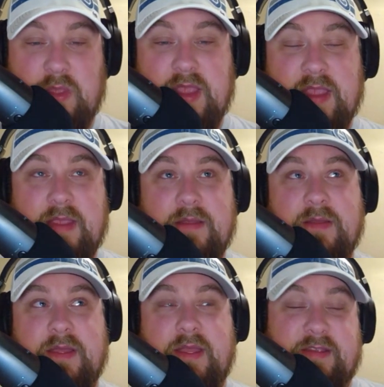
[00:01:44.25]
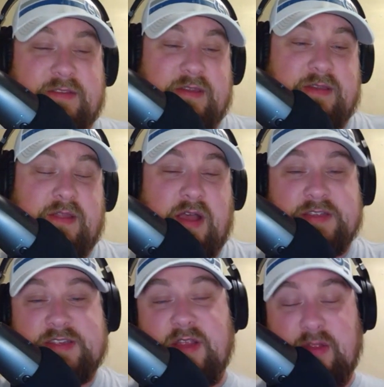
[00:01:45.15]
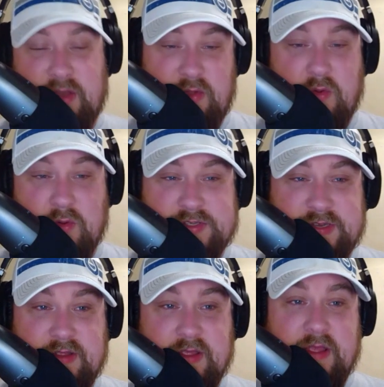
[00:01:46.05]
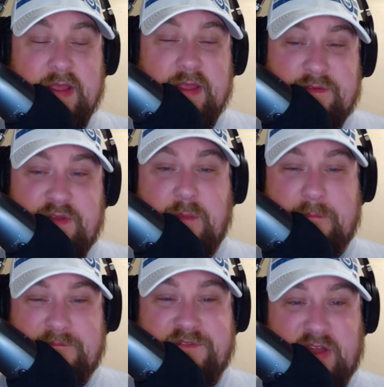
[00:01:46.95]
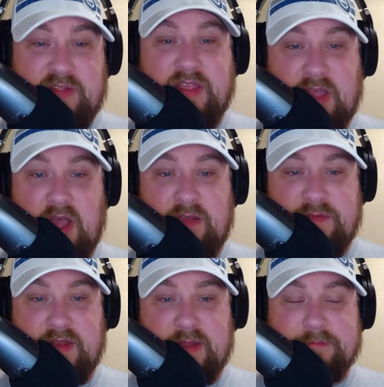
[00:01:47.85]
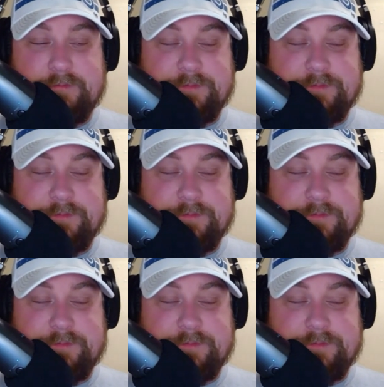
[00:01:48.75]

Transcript: We, as in us here at No Horsing, felt fairly confident.